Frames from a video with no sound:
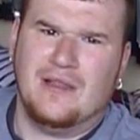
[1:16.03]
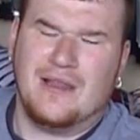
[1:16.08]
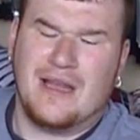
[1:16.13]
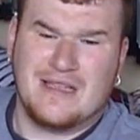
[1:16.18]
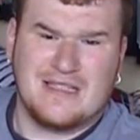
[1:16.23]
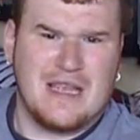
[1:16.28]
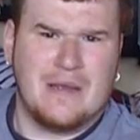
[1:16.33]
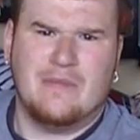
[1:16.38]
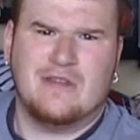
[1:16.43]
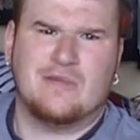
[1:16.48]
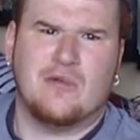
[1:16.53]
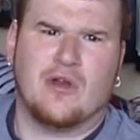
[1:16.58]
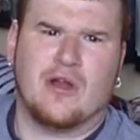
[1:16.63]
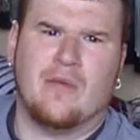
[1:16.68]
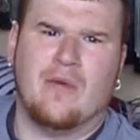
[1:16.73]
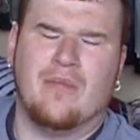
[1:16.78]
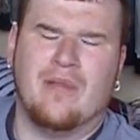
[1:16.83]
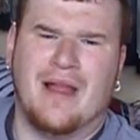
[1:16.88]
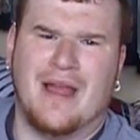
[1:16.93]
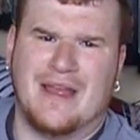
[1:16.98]
Last time we spoke
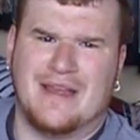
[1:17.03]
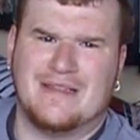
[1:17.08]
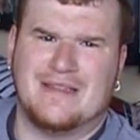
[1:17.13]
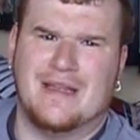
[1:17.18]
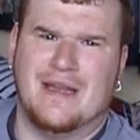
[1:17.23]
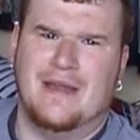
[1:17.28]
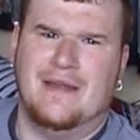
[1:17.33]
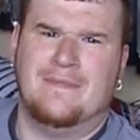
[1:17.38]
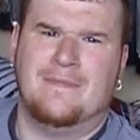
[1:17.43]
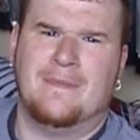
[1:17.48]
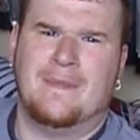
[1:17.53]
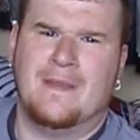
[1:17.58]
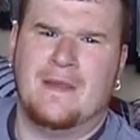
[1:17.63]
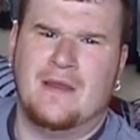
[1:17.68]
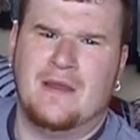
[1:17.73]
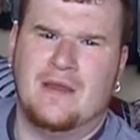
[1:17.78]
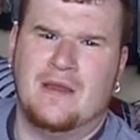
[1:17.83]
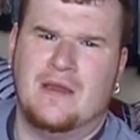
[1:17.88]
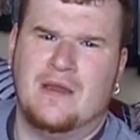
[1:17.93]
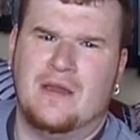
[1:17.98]
about Blackest Night
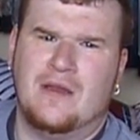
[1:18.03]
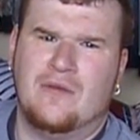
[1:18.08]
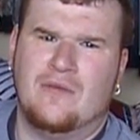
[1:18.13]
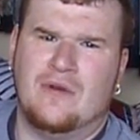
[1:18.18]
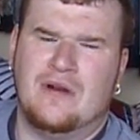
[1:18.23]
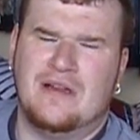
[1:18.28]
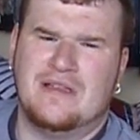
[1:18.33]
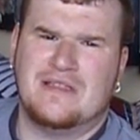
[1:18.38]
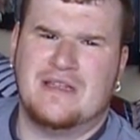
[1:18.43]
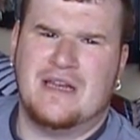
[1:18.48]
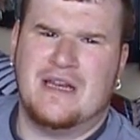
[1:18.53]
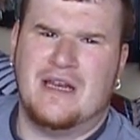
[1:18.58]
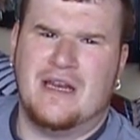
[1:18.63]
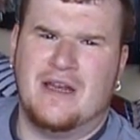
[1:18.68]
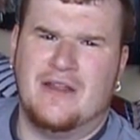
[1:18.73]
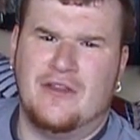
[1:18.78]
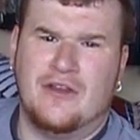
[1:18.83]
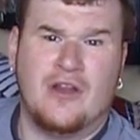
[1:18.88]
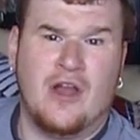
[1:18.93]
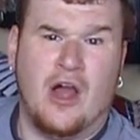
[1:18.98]
was
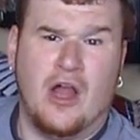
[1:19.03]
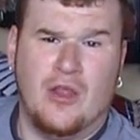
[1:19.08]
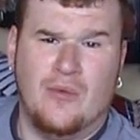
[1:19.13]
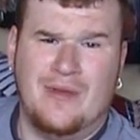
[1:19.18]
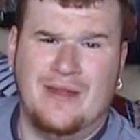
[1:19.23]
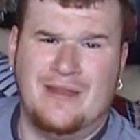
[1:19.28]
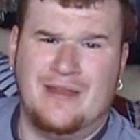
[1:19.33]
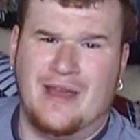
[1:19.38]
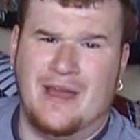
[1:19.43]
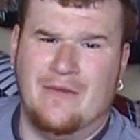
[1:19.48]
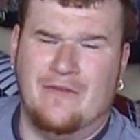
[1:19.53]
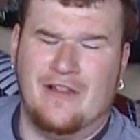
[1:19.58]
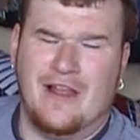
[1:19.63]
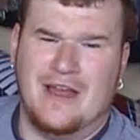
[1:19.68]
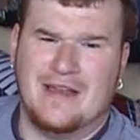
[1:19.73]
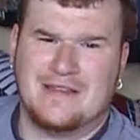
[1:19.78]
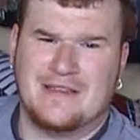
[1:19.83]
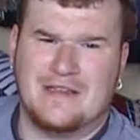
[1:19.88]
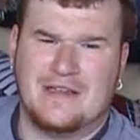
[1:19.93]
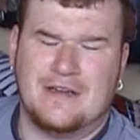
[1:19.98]
during Halloween time of
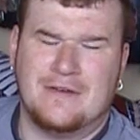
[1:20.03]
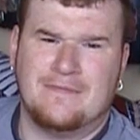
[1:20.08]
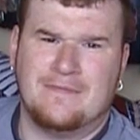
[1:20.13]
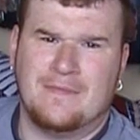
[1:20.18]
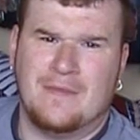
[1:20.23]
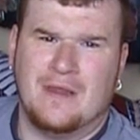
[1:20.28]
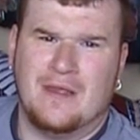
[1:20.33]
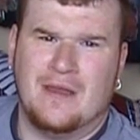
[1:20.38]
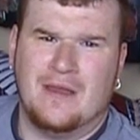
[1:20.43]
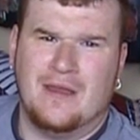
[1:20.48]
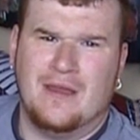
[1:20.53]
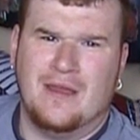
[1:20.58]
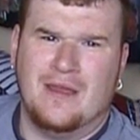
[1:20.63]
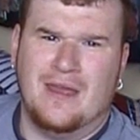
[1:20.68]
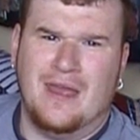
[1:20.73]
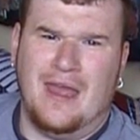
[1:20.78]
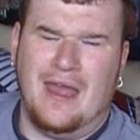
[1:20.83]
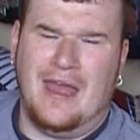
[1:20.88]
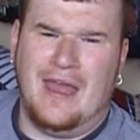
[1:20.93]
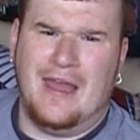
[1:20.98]
last year,
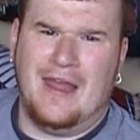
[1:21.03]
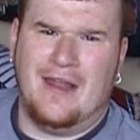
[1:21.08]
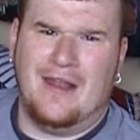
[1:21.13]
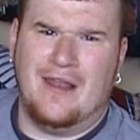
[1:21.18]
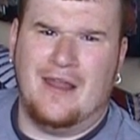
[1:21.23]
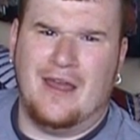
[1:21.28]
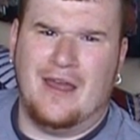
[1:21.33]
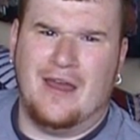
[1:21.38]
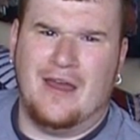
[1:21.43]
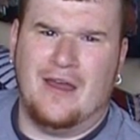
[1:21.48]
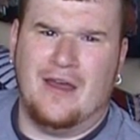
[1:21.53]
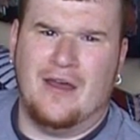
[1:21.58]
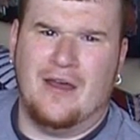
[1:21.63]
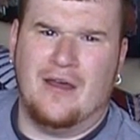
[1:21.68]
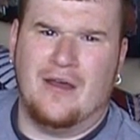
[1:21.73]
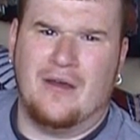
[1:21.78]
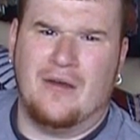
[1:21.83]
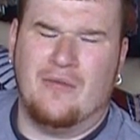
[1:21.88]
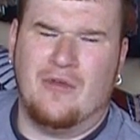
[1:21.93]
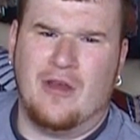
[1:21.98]
and
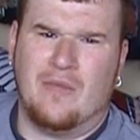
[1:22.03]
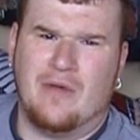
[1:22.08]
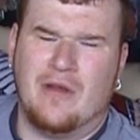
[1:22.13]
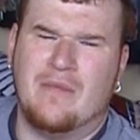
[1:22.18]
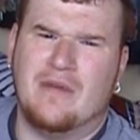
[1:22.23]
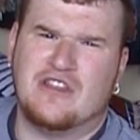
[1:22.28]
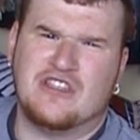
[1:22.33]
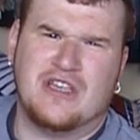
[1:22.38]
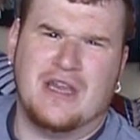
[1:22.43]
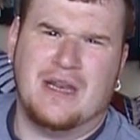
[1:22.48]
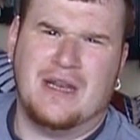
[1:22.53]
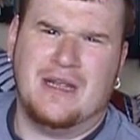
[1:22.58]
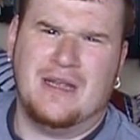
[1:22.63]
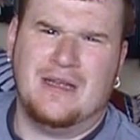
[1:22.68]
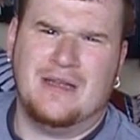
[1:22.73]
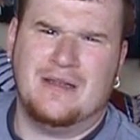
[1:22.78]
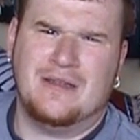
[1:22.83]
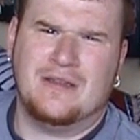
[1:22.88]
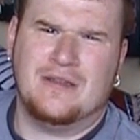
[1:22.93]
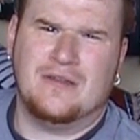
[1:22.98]
we were pretty much
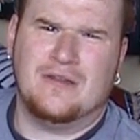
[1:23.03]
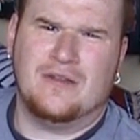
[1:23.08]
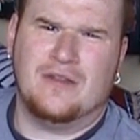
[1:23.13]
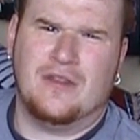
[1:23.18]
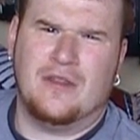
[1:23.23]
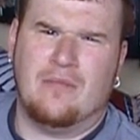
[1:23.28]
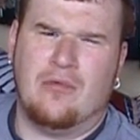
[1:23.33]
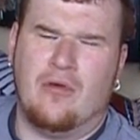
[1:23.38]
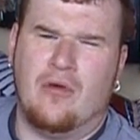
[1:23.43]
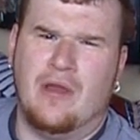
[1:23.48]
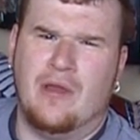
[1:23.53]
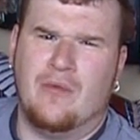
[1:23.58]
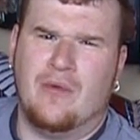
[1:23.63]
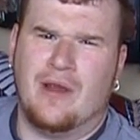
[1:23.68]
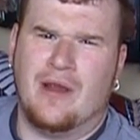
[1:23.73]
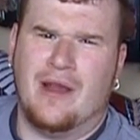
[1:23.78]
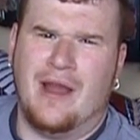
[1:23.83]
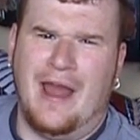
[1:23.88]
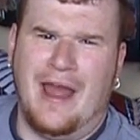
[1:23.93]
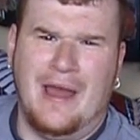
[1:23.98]
getting to the point
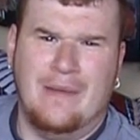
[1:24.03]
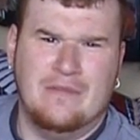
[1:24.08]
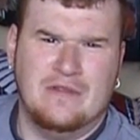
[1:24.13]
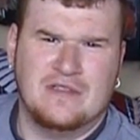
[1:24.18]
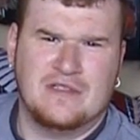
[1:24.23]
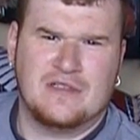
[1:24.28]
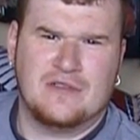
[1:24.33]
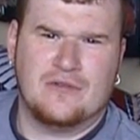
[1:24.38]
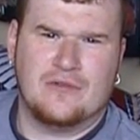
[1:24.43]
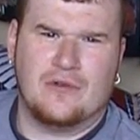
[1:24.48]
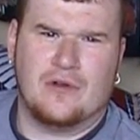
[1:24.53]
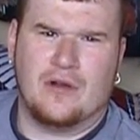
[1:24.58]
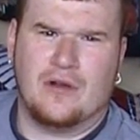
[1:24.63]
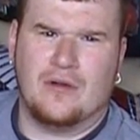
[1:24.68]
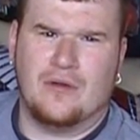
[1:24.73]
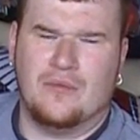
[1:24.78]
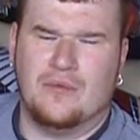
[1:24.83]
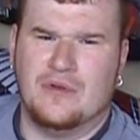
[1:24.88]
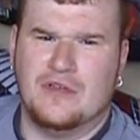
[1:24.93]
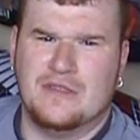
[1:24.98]
where
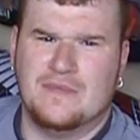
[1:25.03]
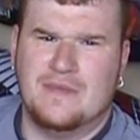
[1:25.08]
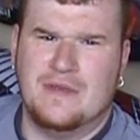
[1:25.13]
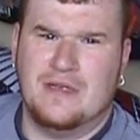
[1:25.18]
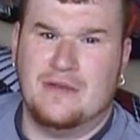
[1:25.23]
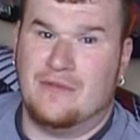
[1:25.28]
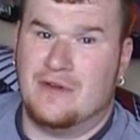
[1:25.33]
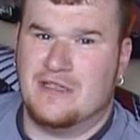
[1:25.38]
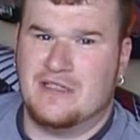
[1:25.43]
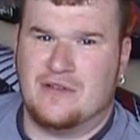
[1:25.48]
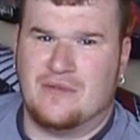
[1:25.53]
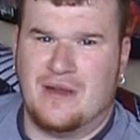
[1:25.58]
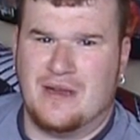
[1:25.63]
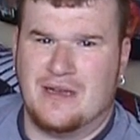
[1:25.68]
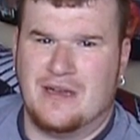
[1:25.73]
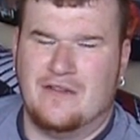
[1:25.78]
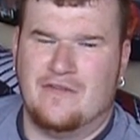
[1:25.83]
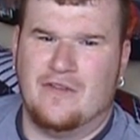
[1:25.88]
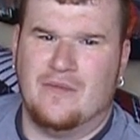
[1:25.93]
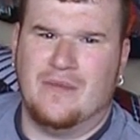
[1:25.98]
Abin was being
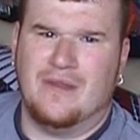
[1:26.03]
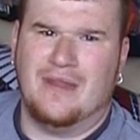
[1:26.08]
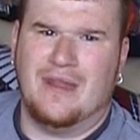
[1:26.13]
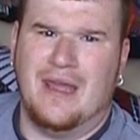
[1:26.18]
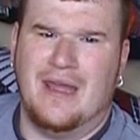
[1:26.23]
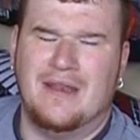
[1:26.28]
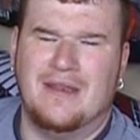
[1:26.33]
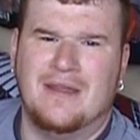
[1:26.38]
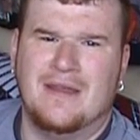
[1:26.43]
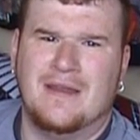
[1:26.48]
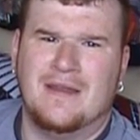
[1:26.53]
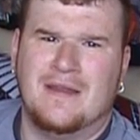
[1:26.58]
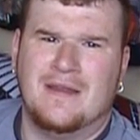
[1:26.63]
resurrected from the dead.